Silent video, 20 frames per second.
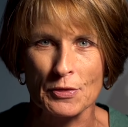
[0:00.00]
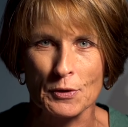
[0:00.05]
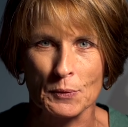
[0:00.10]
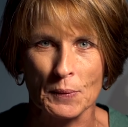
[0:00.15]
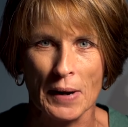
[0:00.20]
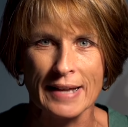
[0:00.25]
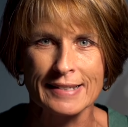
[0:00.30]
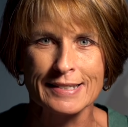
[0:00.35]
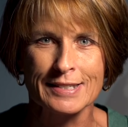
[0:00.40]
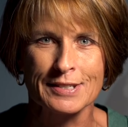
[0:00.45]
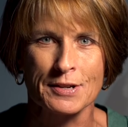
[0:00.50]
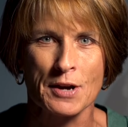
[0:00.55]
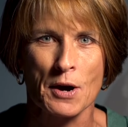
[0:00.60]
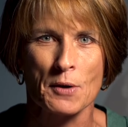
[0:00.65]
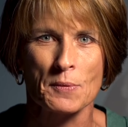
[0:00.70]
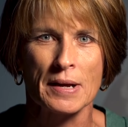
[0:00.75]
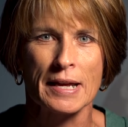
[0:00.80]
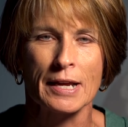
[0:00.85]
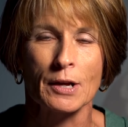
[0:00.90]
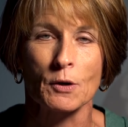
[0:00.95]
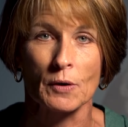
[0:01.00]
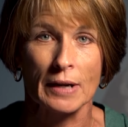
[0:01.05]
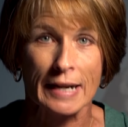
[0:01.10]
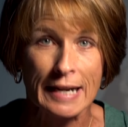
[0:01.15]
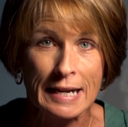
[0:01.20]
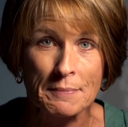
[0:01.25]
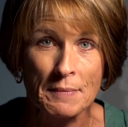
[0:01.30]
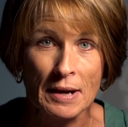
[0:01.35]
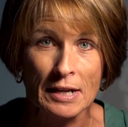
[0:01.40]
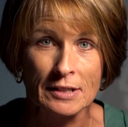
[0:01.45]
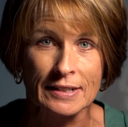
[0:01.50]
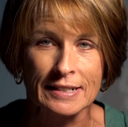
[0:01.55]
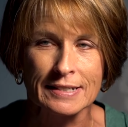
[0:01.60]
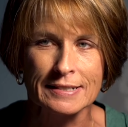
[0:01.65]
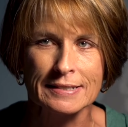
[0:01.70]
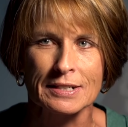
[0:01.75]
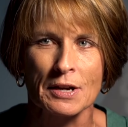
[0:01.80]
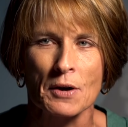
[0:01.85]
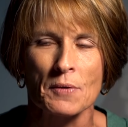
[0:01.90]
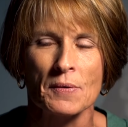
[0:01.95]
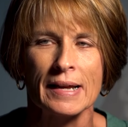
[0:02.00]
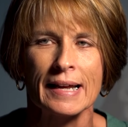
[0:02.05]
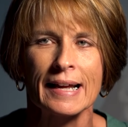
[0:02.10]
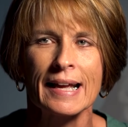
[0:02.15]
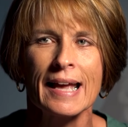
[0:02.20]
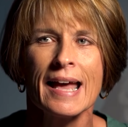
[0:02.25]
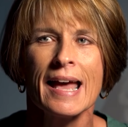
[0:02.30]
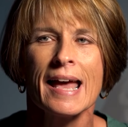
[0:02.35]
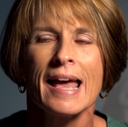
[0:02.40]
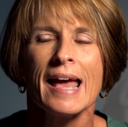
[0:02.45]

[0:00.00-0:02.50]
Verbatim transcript: threads going or email lists going.